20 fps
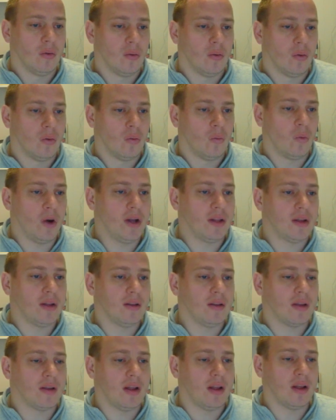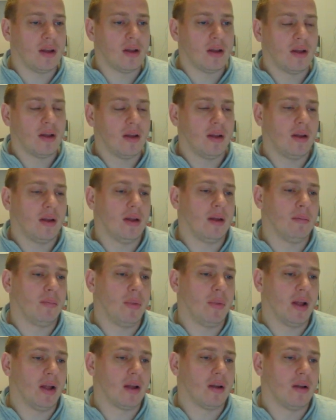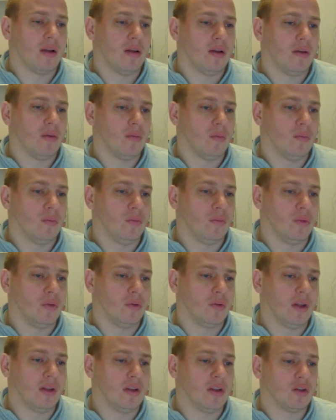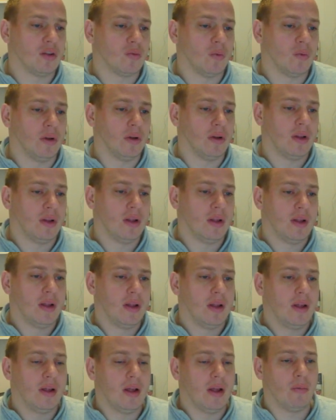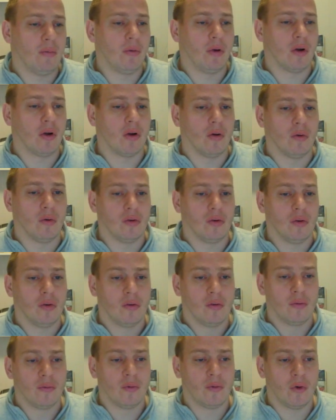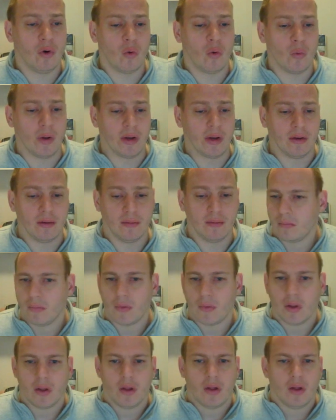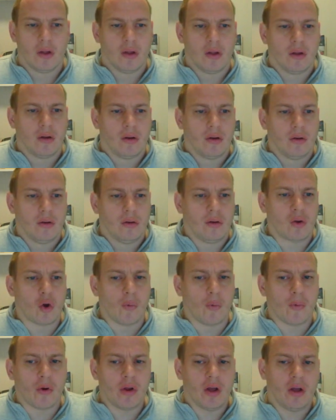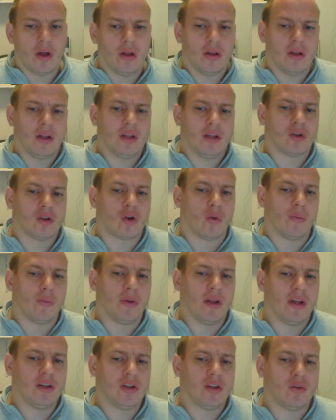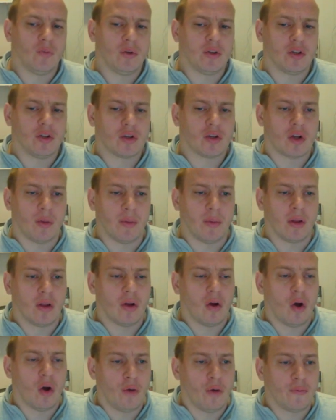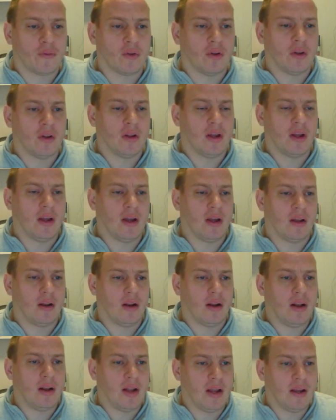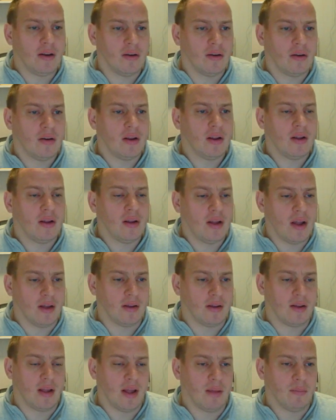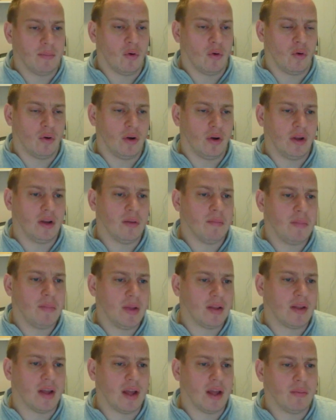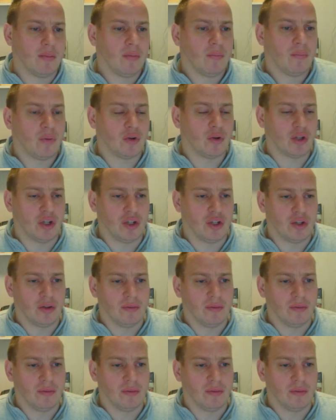white can take, and black will take this one, and we are going for a win. The Kabrial is a combination which is coming often in a later endgame or in the mid-game position.